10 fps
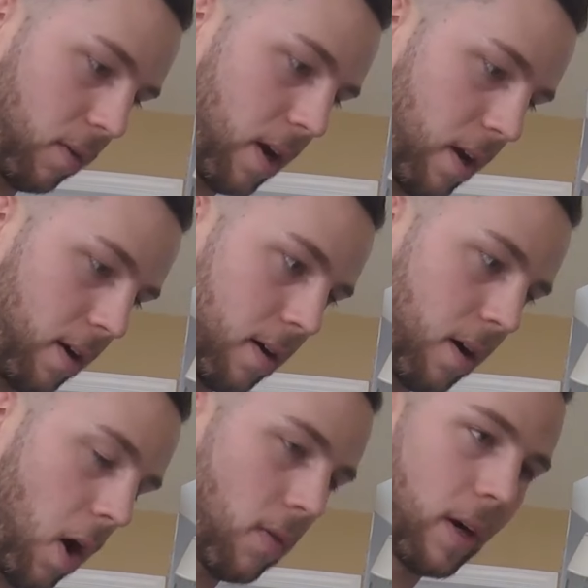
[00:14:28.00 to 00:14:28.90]
right here
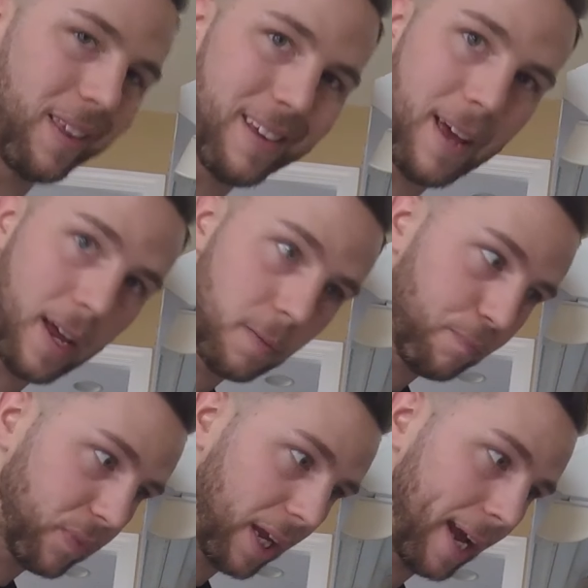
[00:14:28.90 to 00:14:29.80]
already
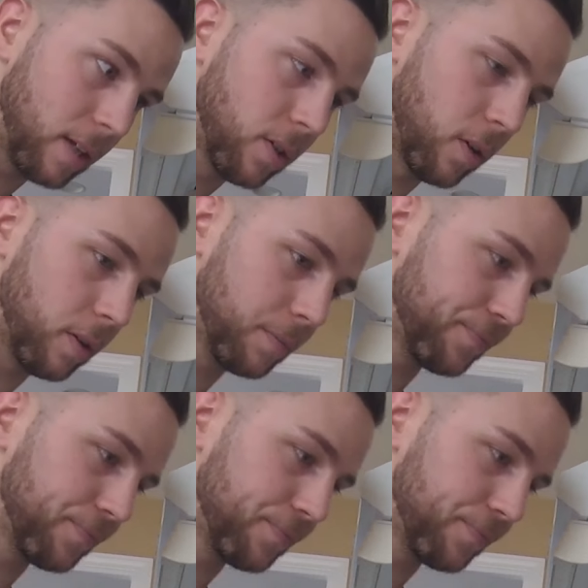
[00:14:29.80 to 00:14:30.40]
entered.